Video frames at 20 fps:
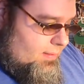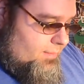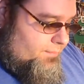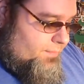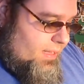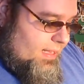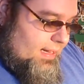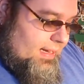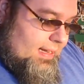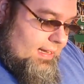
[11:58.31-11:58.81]

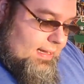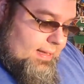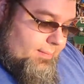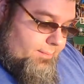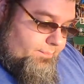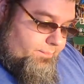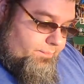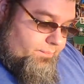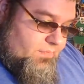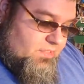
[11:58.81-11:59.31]
But
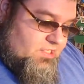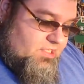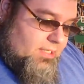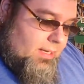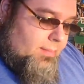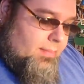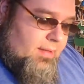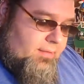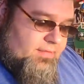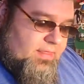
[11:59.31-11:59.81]

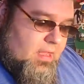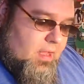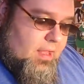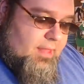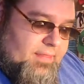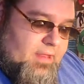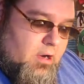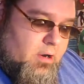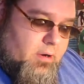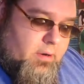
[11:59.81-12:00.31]
some of the
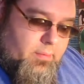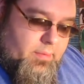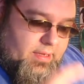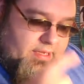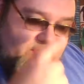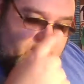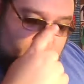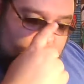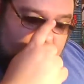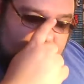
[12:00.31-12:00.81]
there
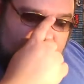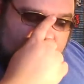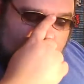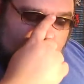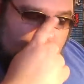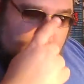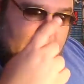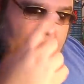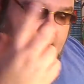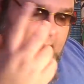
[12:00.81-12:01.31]
is
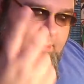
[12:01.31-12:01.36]
great.